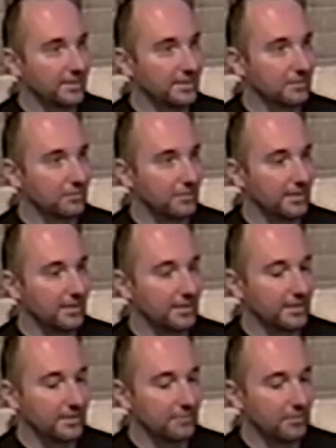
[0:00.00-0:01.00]
Like it'll say
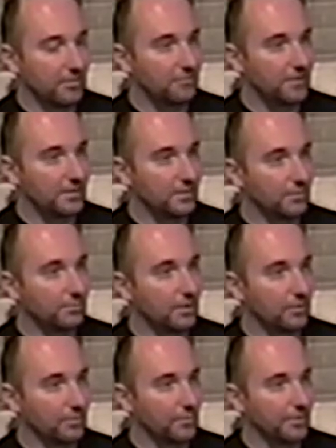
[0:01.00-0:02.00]
like if you have faith as
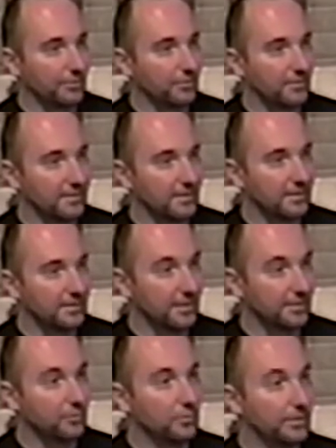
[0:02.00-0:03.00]
small as a mustard seed,
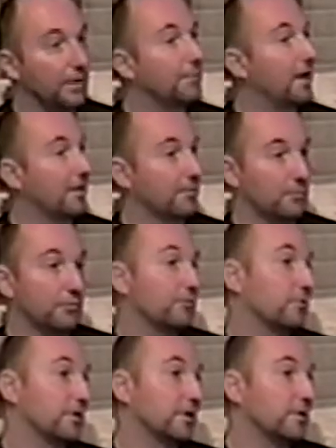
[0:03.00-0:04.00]
nothing will be impossible
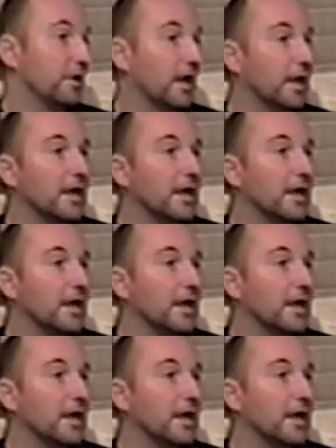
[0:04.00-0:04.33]
for you.